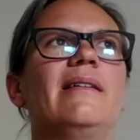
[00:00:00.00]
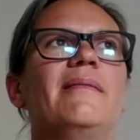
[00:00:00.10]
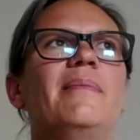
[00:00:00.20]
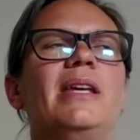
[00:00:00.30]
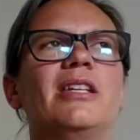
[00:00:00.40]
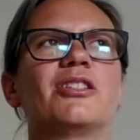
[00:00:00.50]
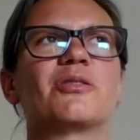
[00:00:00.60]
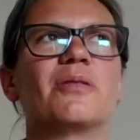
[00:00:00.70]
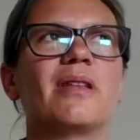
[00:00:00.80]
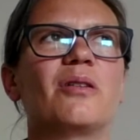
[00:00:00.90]
making
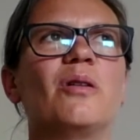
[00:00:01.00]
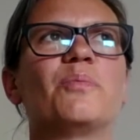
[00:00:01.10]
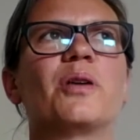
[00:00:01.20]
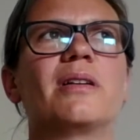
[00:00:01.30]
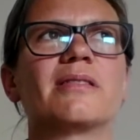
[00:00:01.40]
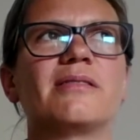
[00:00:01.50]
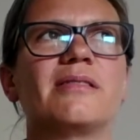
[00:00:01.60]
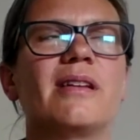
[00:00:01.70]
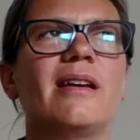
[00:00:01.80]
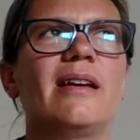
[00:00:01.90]
sure that all products
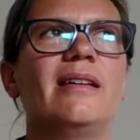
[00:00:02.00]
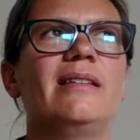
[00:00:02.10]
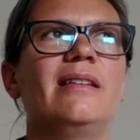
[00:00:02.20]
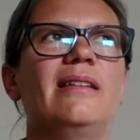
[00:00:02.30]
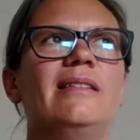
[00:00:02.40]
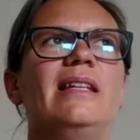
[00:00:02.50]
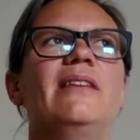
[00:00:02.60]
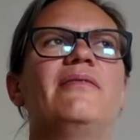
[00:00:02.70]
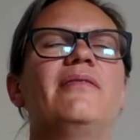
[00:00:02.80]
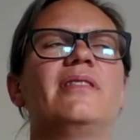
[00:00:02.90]

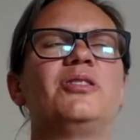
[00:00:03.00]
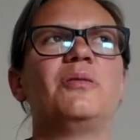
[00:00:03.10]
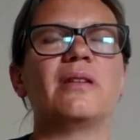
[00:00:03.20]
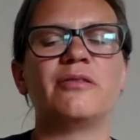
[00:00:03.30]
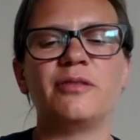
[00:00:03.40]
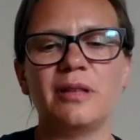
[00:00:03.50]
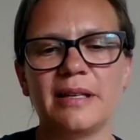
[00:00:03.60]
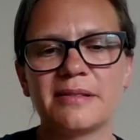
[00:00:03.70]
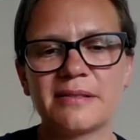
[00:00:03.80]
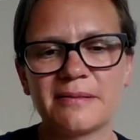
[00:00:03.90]
live to their
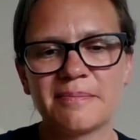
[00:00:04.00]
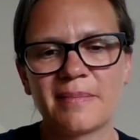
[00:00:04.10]
fullest.